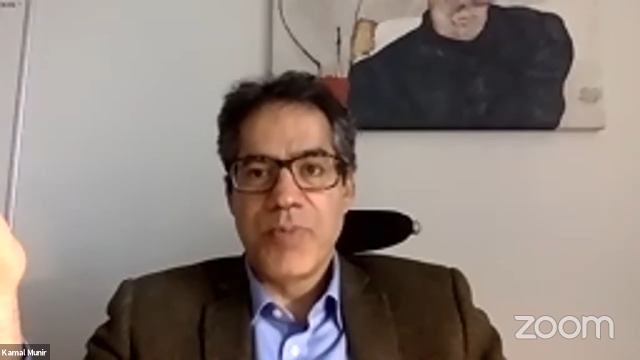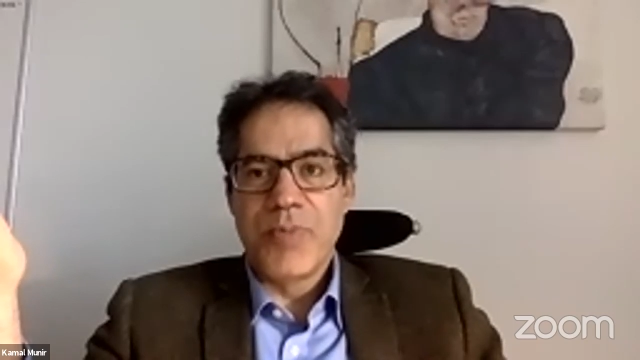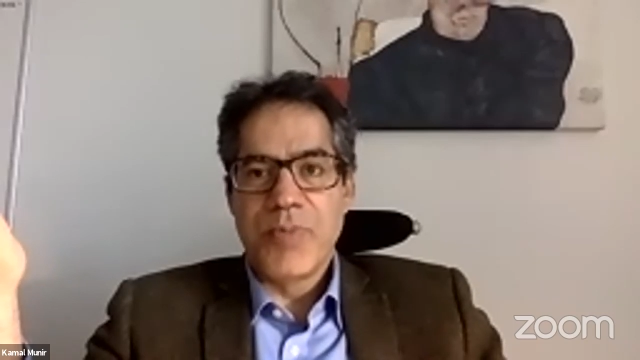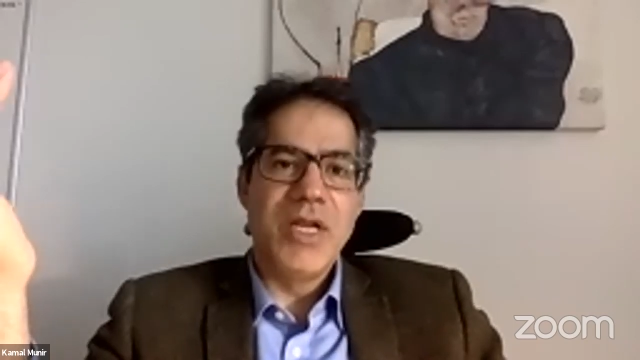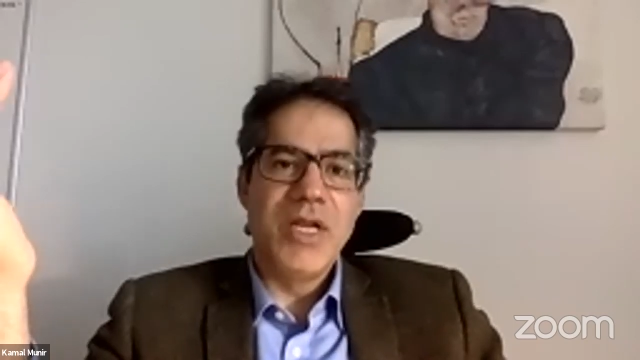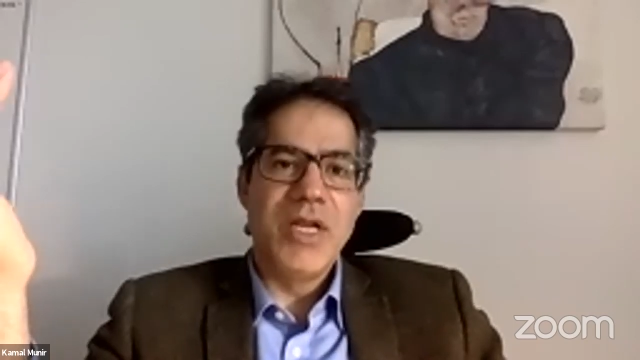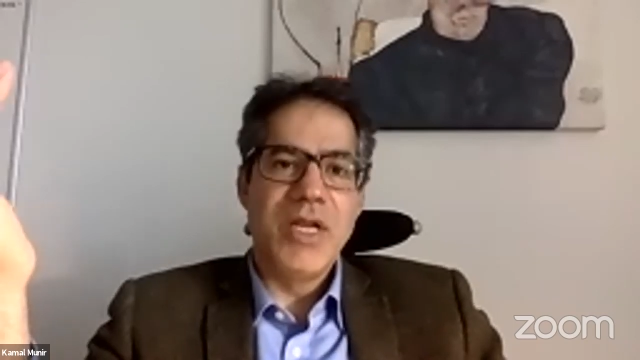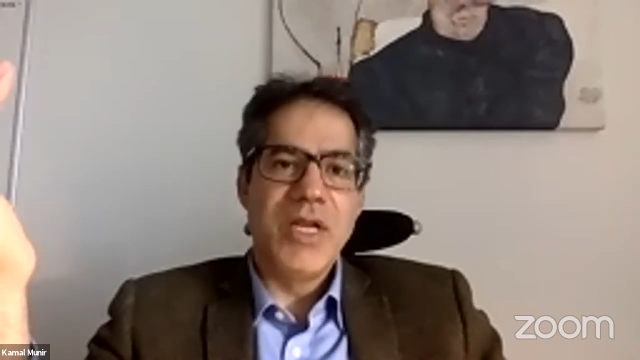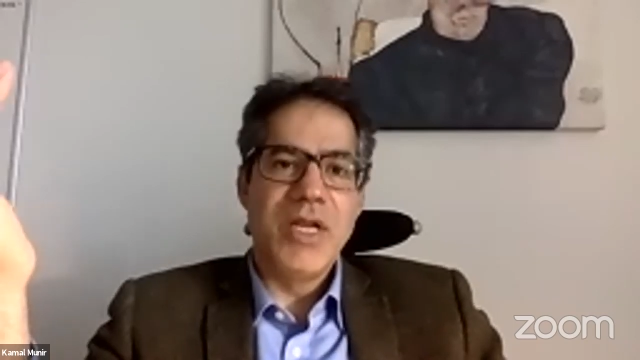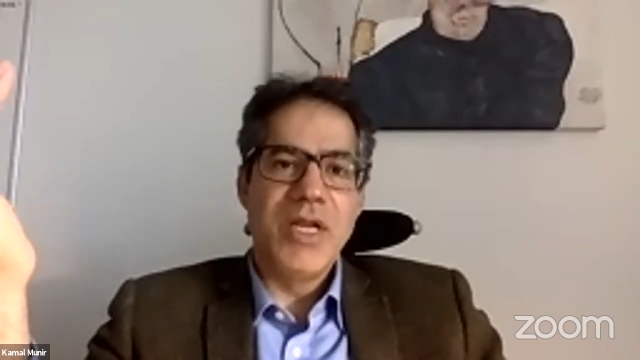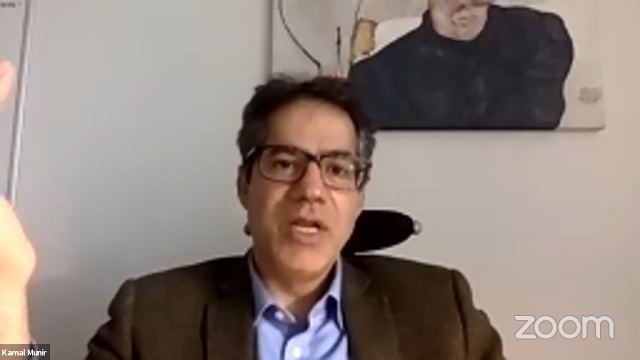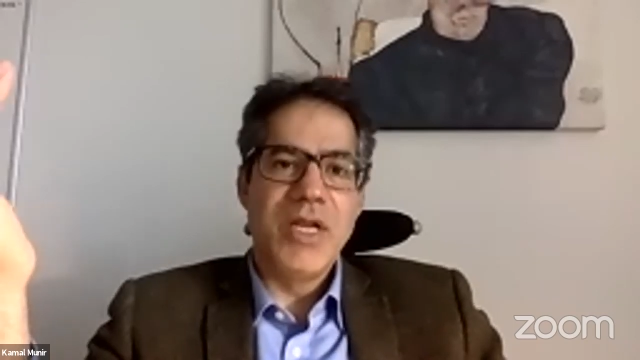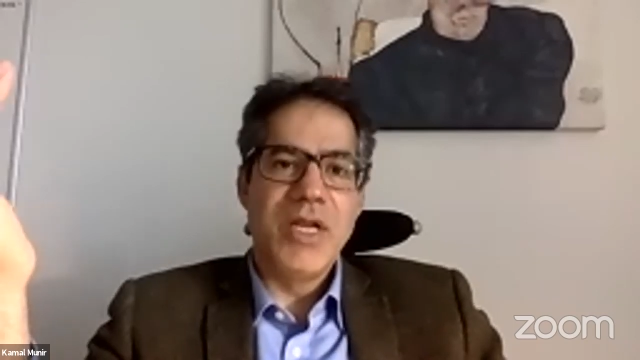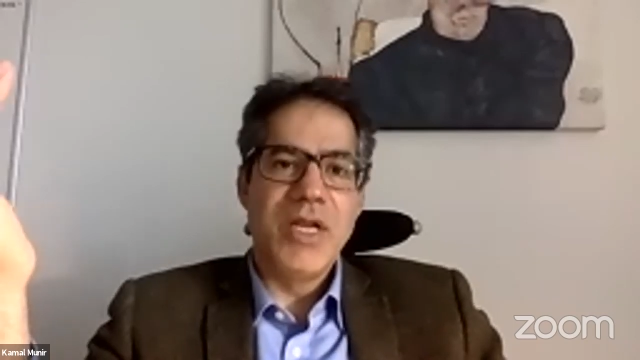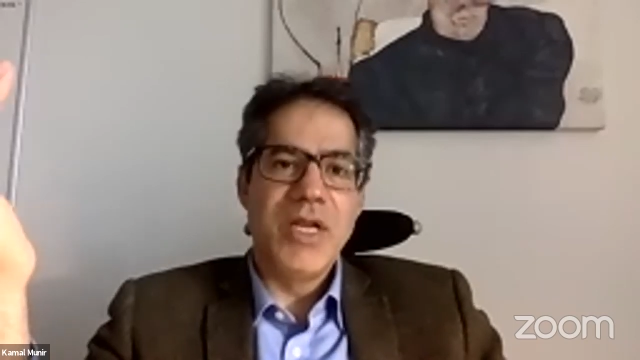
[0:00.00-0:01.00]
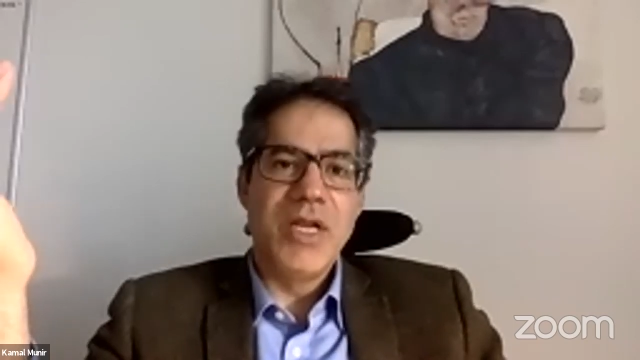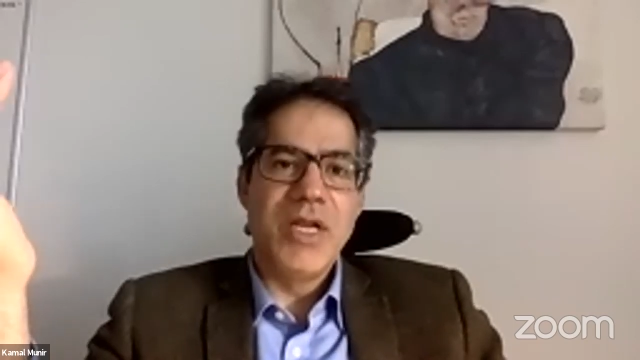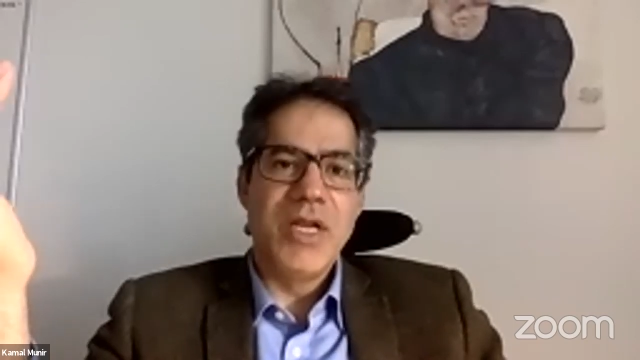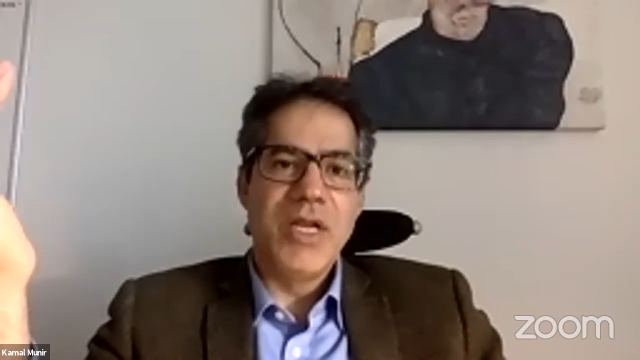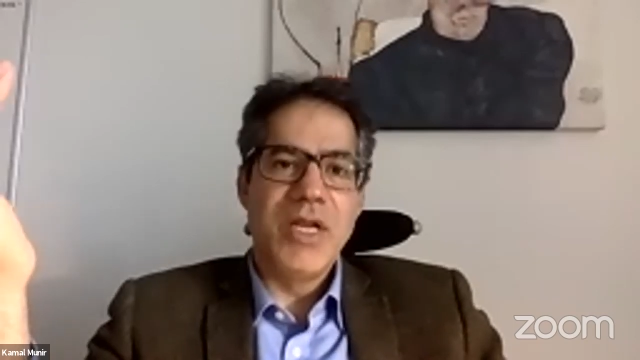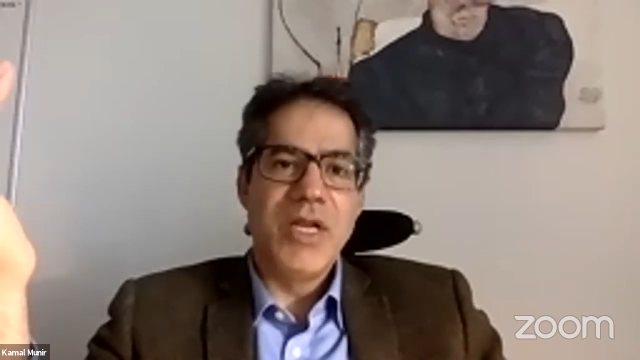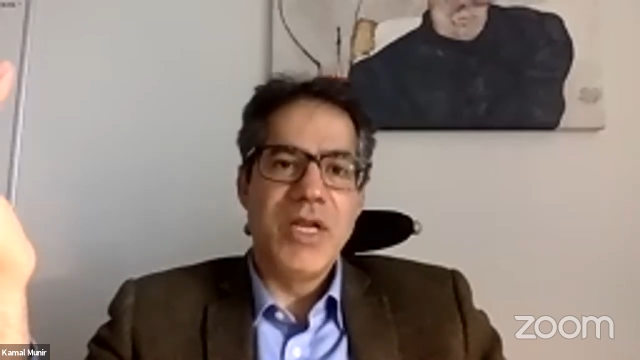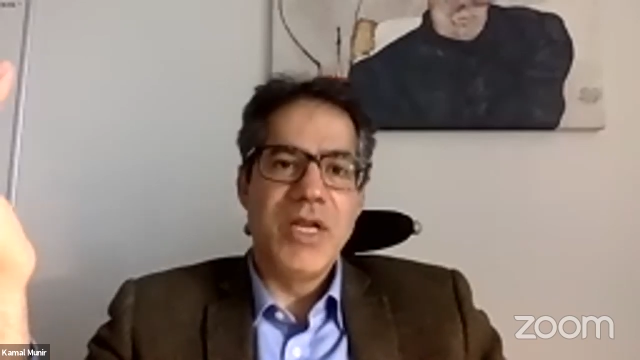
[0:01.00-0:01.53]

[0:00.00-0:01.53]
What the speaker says: What did they pay for? Because